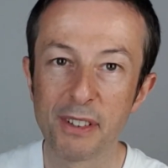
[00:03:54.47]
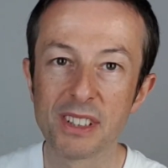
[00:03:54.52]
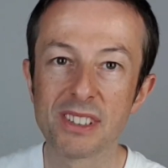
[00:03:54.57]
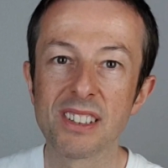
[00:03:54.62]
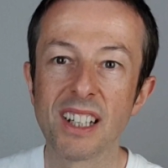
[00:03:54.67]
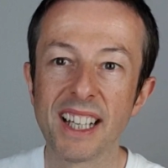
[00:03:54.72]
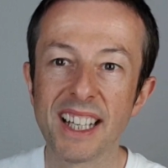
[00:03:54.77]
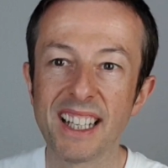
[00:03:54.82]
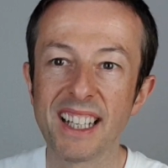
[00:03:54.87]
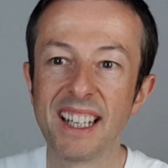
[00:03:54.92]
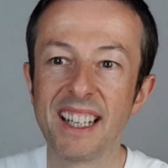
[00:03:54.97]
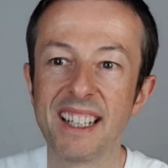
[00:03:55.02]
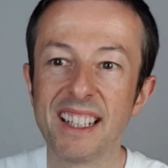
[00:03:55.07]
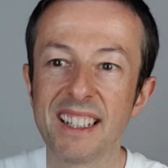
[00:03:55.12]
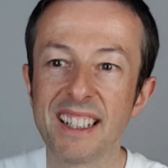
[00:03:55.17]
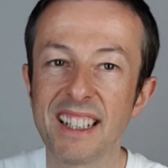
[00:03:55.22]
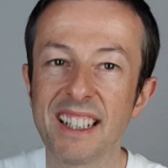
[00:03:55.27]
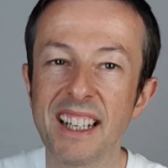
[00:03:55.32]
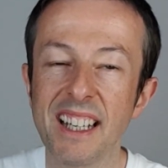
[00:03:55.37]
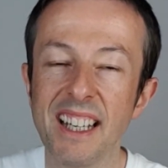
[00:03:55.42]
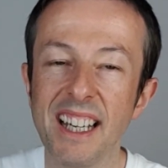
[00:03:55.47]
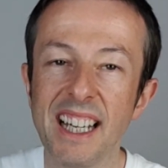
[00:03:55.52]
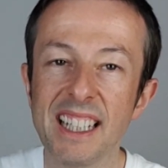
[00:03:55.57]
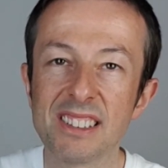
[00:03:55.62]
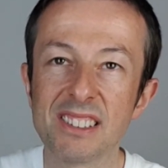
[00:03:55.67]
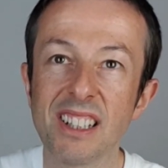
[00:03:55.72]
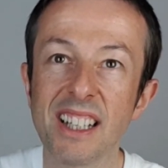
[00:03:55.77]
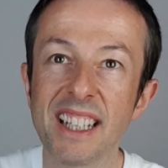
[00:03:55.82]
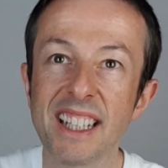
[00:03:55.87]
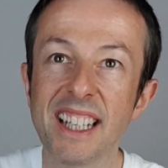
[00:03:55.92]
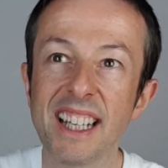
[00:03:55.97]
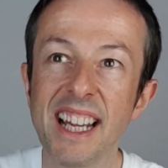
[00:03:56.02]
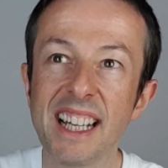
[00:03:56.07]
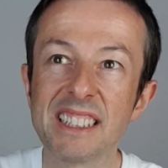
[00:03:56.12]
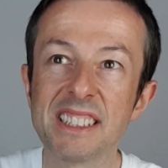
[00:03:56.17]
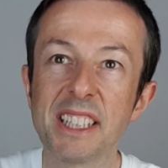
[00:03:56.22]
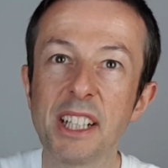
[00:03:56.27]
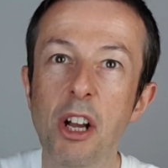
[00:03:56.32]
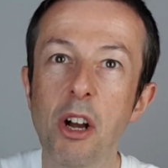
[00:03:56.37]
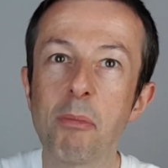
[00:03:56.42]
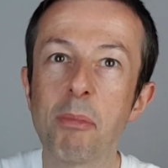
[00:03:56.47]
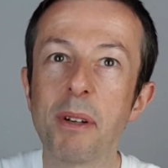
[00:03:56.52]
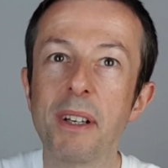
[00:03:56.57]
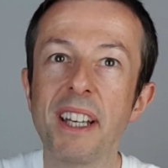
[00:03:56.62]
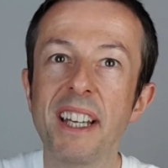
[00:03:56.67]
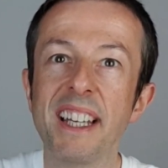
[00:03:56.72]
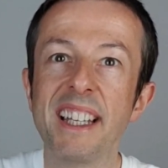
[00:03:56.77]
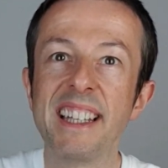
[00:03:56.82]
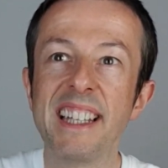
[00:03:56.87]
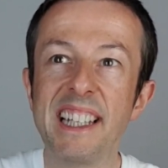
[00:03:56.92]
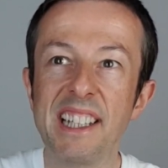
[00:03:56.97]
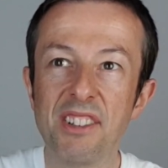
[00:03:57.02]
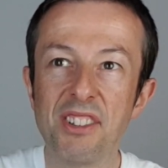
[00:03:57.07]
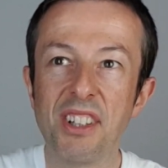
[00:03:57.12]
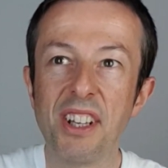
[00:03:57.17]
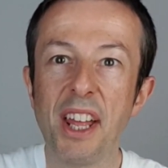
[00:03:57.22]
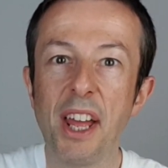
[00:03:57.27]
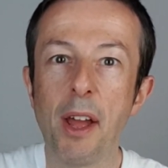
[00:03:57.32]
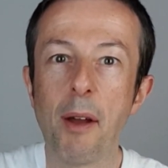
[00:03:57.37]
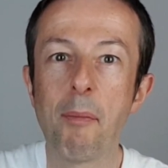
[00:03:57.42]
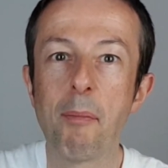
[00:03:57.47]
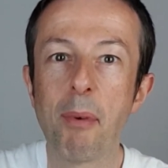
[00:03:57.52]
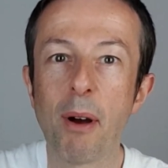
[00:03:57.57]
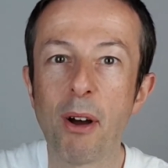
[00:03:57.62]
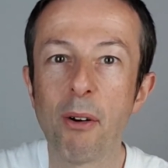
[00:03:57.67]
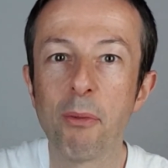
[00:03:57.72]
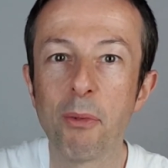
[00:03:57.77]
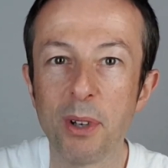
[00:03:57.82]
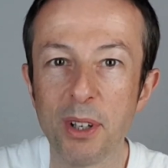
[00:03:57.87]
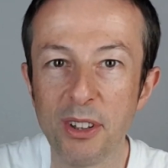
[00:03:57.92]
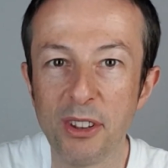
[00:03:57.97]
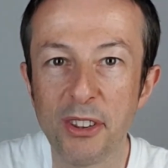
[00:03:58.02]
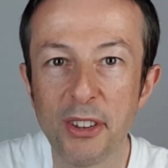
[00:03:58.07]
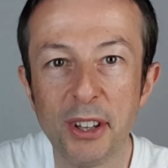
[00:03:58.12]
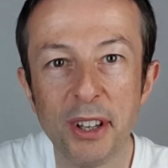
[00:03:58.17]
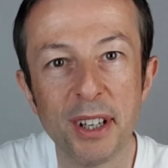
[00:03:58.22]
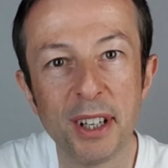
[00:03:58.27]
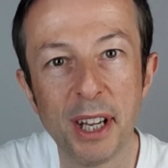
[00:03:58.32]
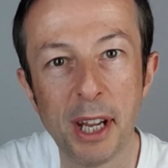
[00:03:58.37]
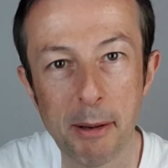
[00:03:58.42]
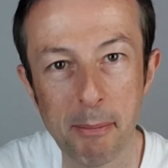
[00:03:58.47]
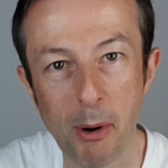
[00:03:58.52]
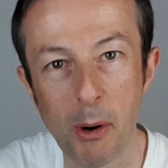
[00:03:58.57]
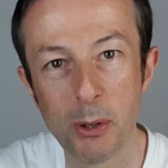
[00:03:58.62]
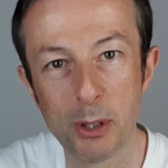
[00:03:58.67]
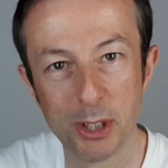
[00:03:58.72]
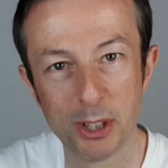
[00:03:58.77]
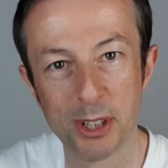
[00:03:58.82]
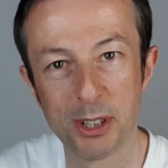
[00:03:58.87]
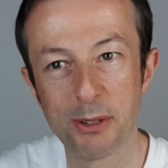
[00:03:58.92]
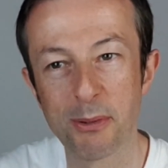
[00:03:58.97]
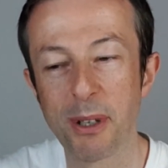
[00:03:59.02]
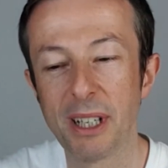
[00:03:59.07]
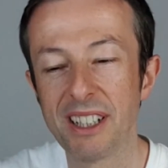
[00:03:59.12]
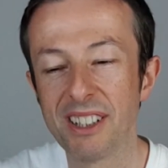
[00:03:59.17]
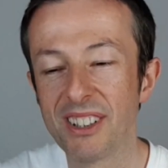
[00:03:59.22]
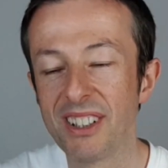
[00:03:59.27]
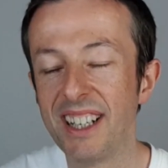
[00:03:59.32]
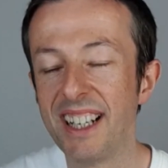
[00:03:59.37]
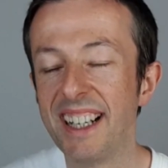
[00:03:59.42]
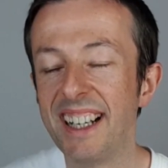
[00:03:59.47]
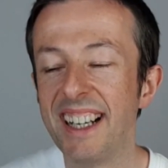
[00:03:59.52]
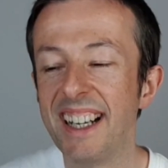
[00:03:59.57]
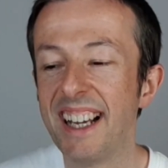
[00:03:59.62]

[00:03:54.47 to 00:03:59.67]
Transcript: It's like it's like connecting up the internet, but with emotion as well.